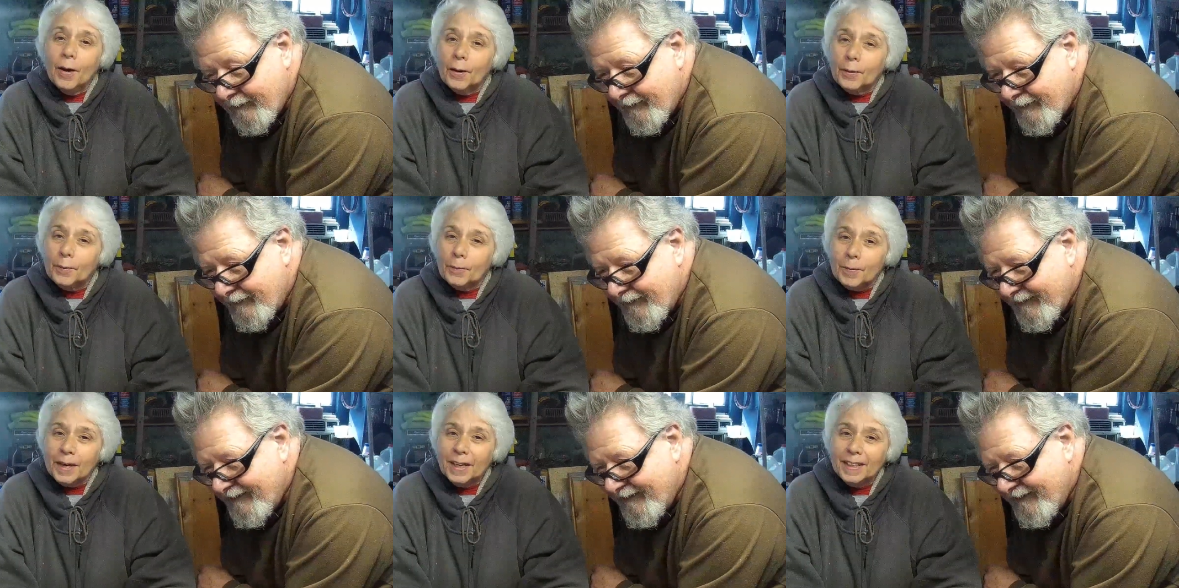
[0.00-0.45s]
Speaker 1: No,
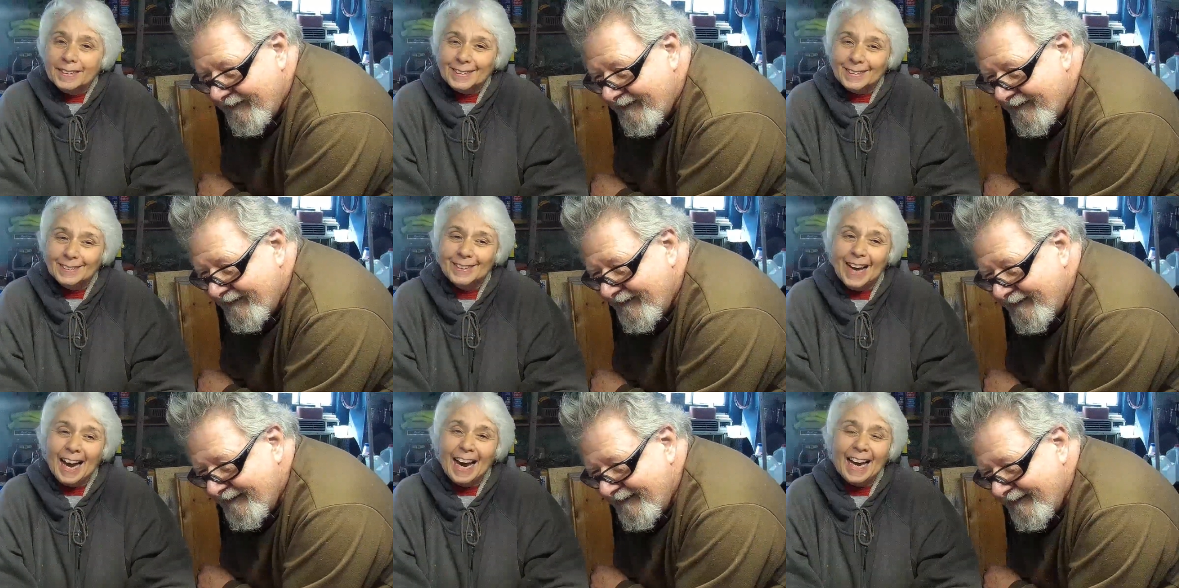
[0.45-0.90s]
we
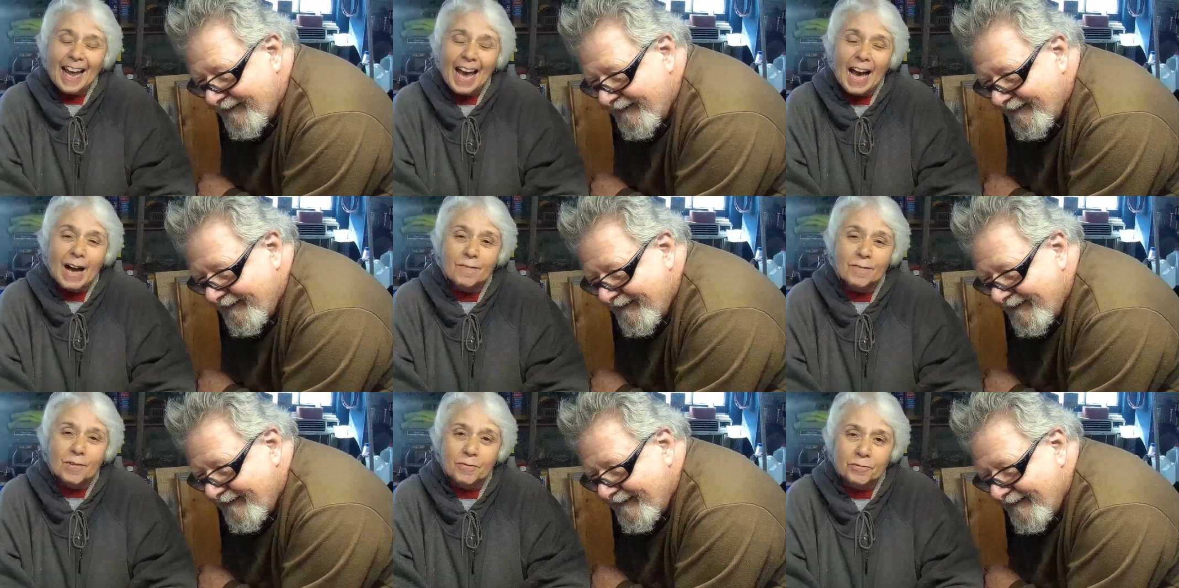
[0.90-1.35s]
do not
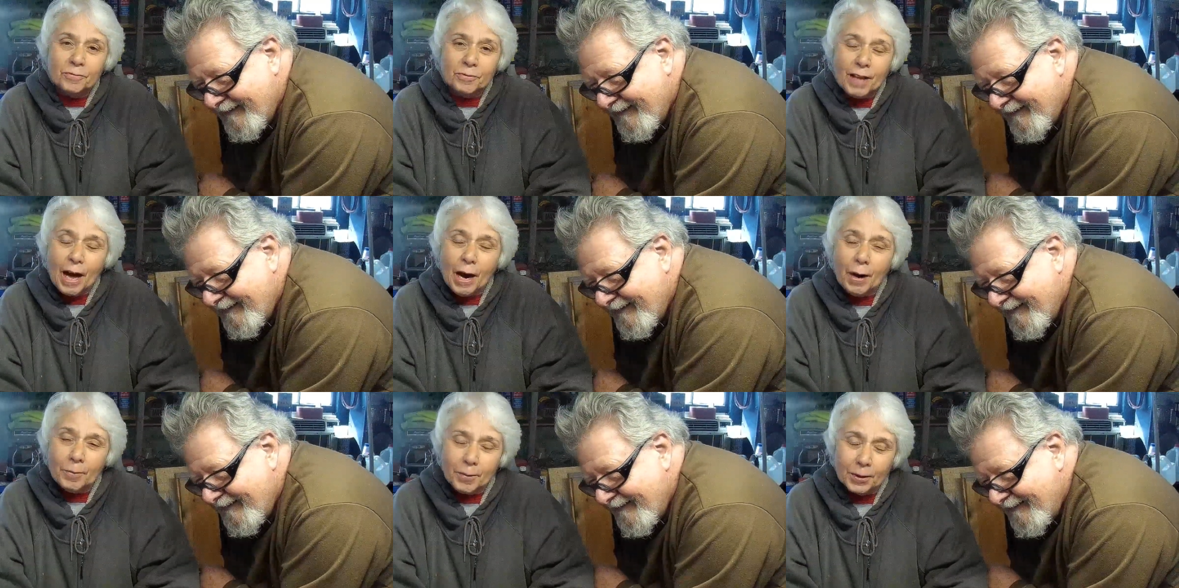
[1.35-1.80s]
have a
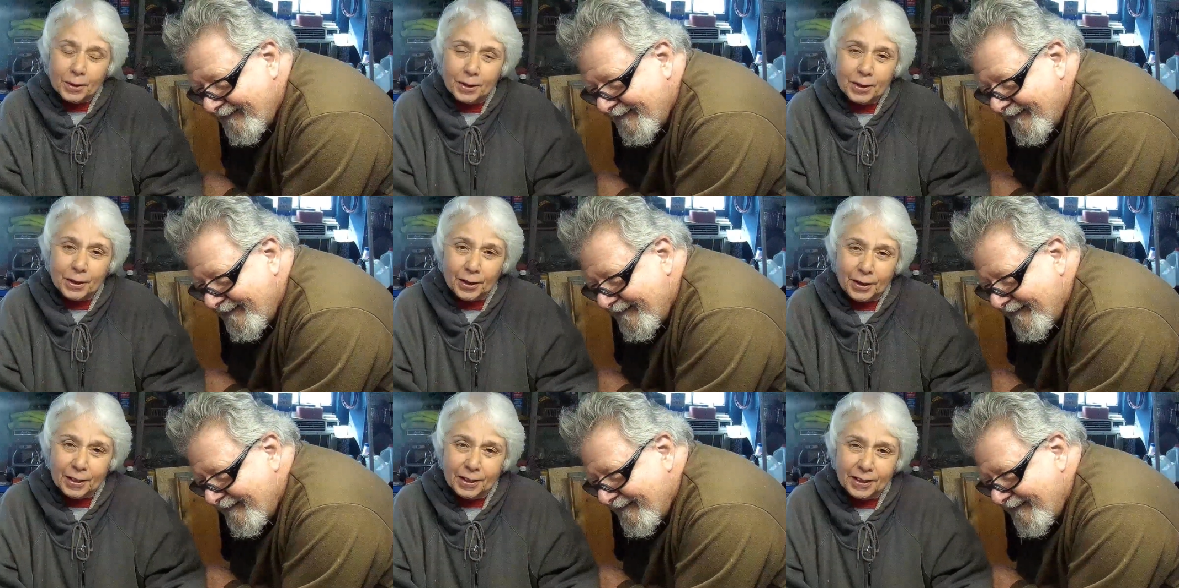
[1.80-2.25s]
flower
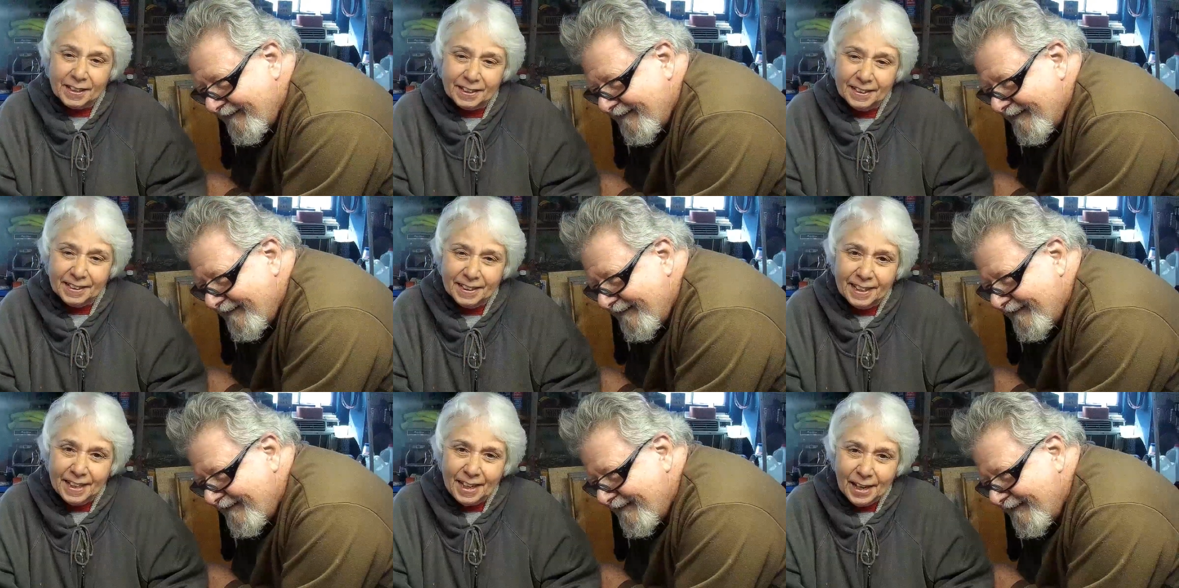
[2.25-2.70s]

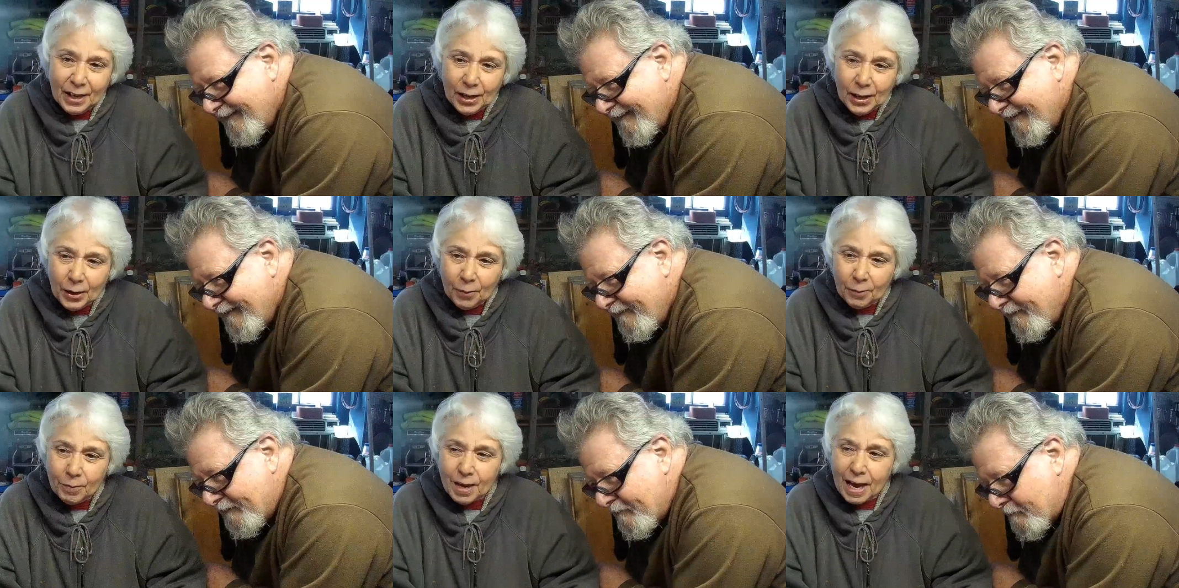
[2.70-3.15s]
garden
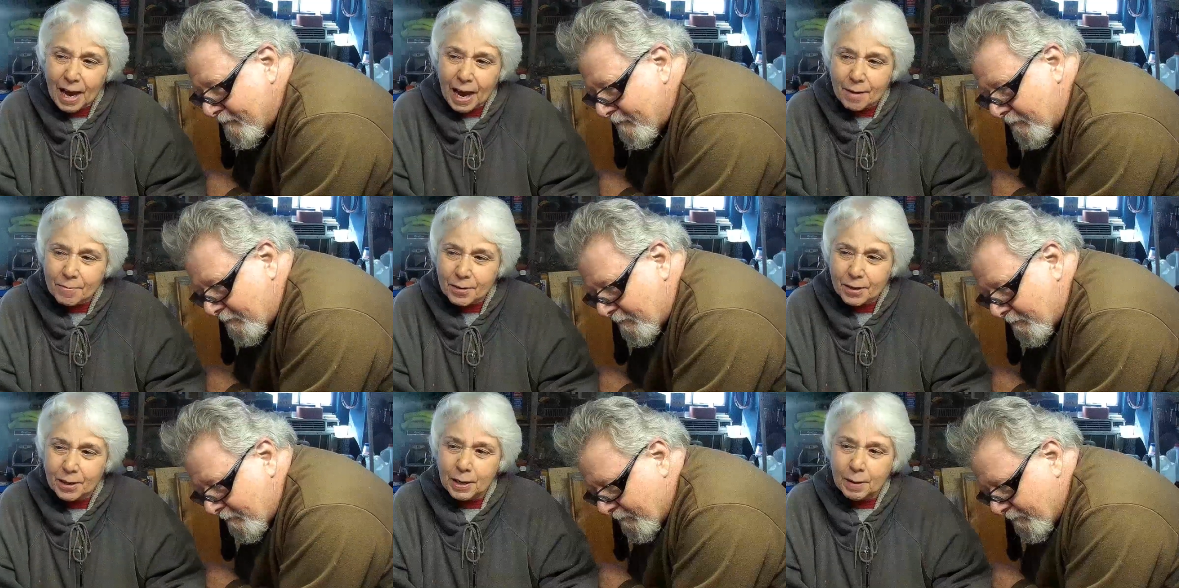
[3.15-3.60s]
we
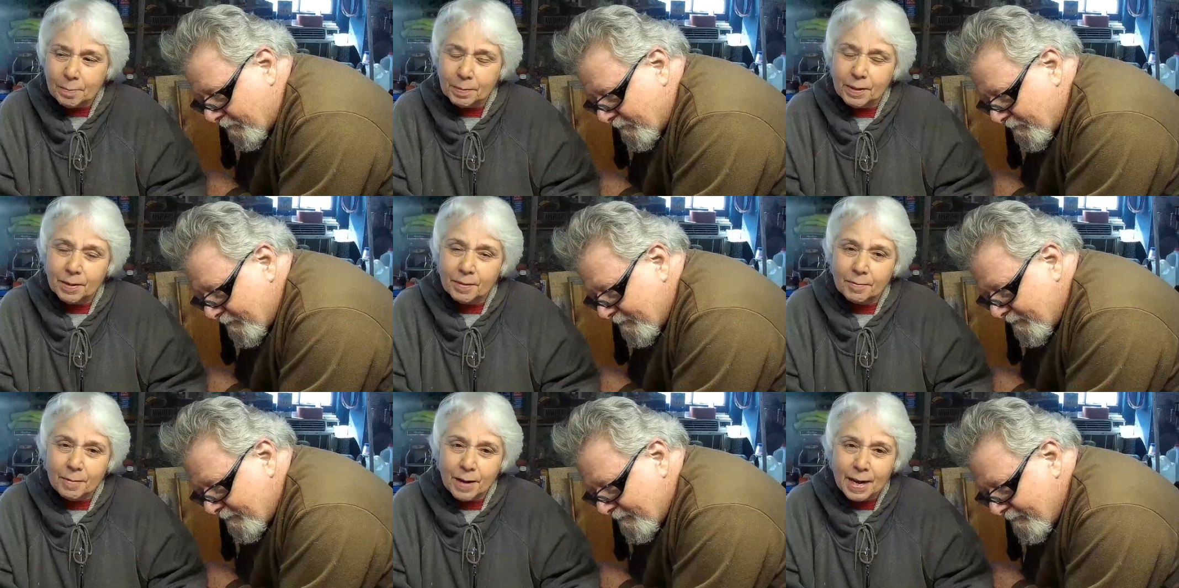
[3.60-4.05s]
have a couple
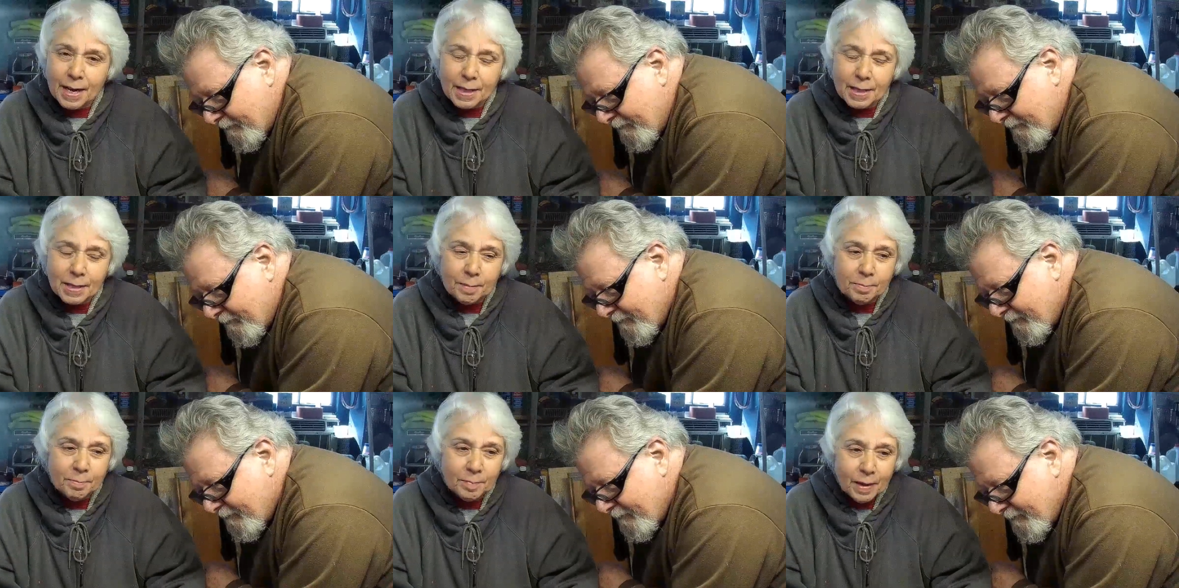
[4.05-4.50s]
of
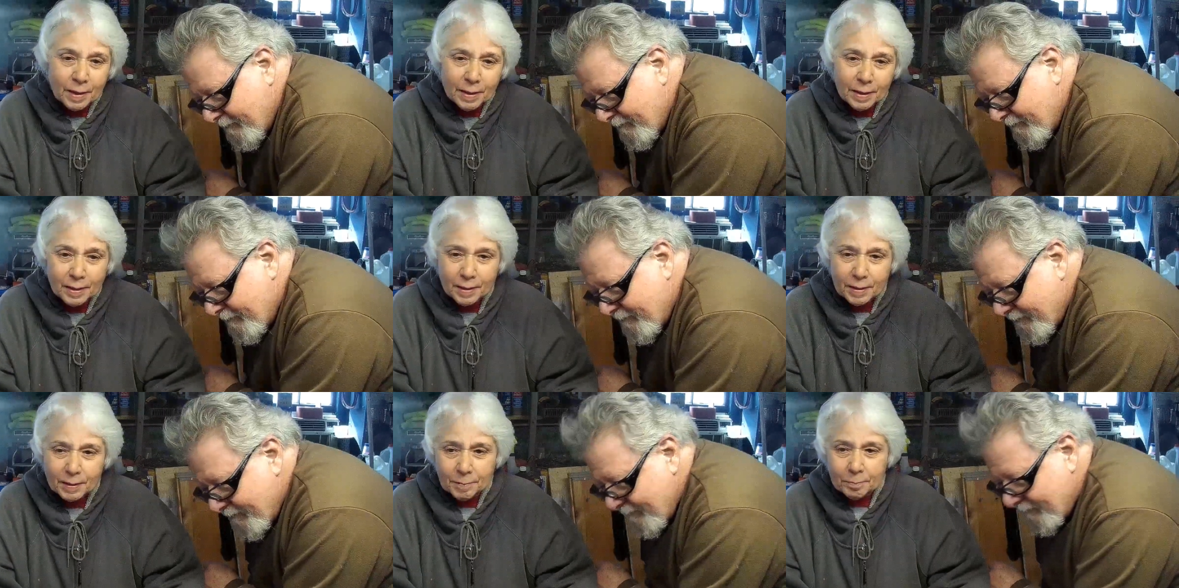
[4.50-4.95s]
random
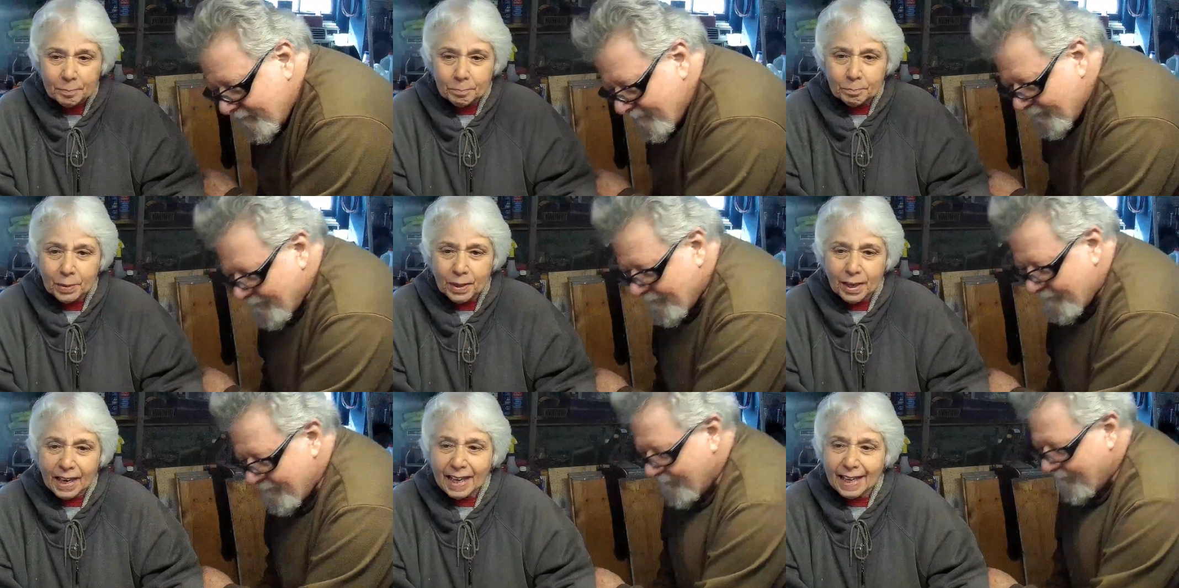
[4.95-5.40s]

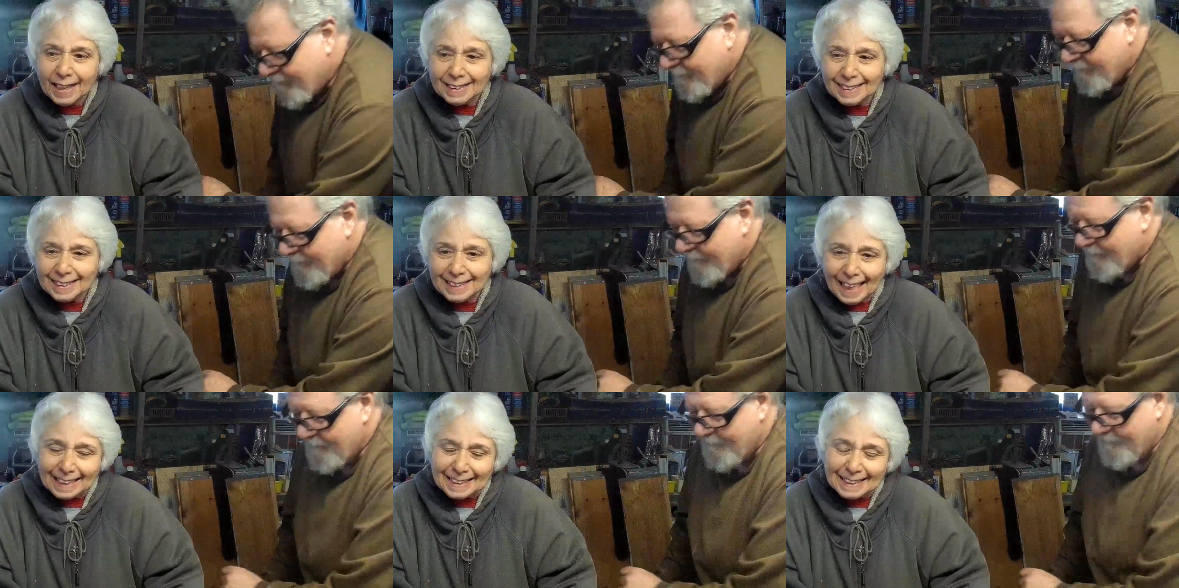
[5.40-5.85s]
plants
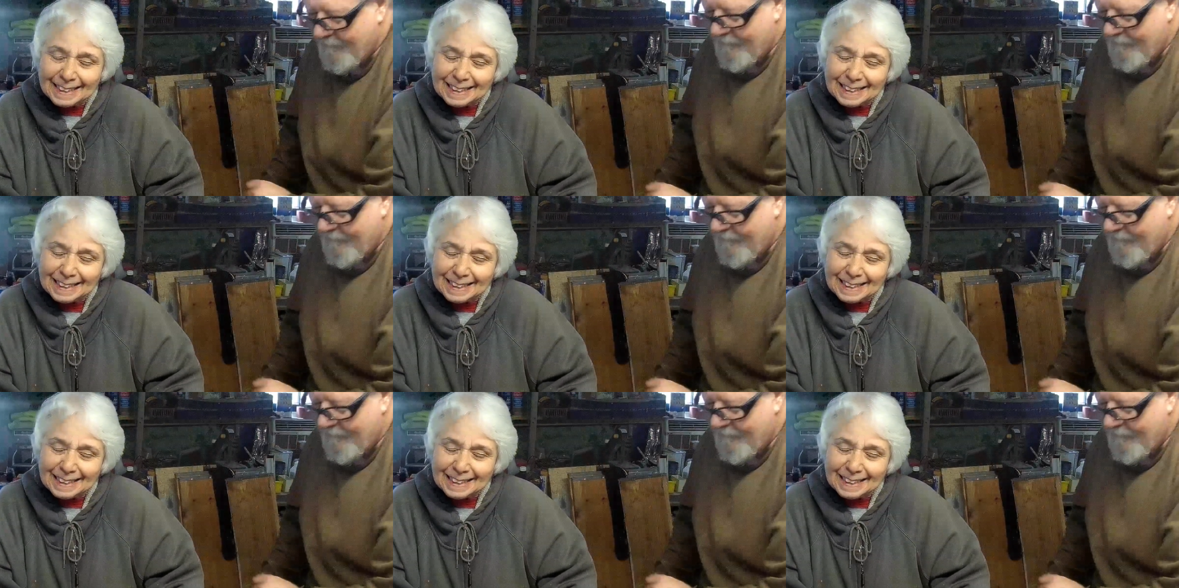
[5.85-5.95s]
that